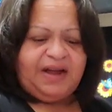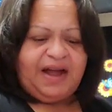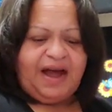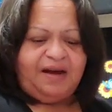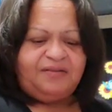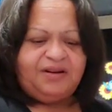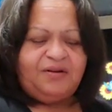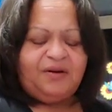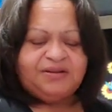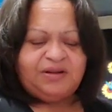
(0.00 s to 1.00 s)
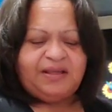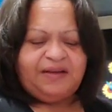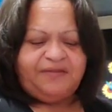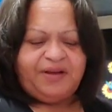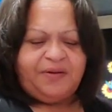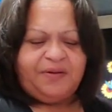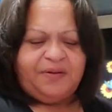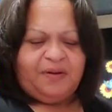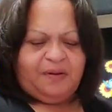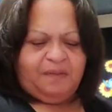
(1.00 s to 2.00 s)
okay? I don't know, or so they feel.
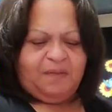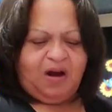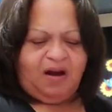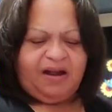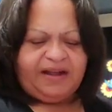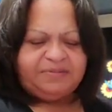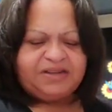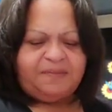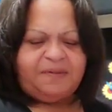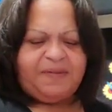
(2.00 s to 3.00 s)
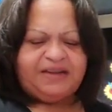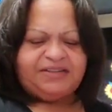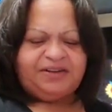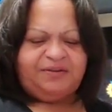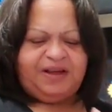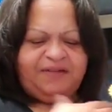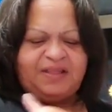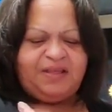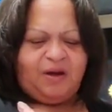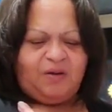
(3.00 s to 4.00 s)
My heart keeps coming back to you
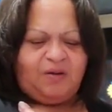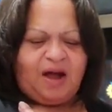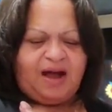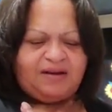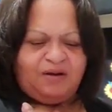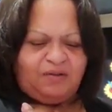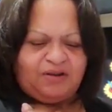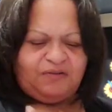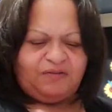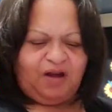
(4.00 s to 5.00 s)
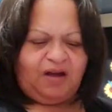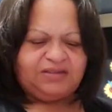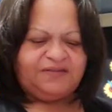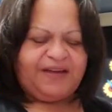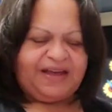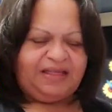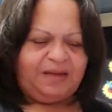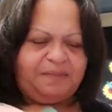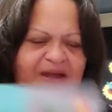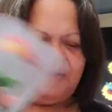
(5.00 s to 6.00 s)
even though I know you've lost faith
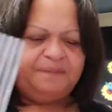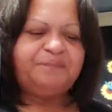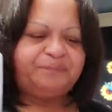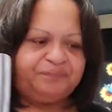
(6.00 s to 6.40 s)
in me.